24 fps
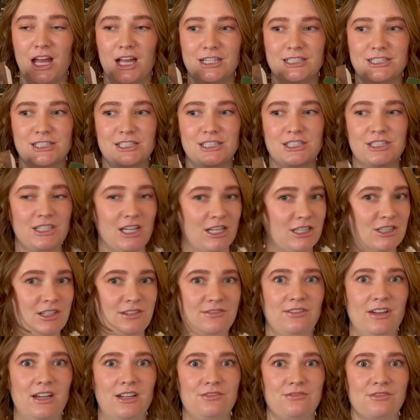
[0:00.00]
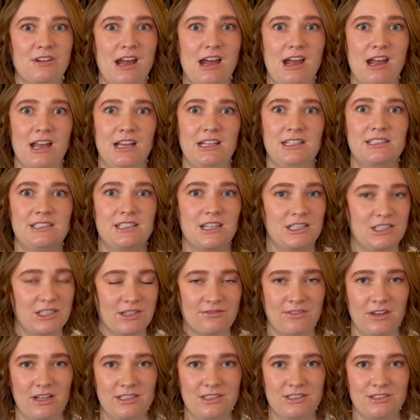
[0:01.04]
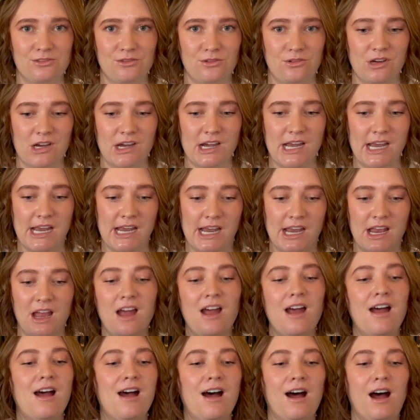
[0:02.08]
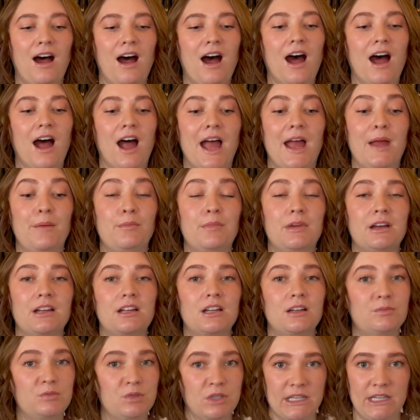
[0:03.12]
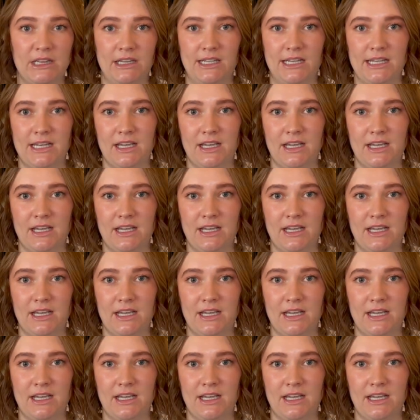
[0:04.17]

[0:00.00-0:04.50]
Such a fun ride, such a fun story. I'm completely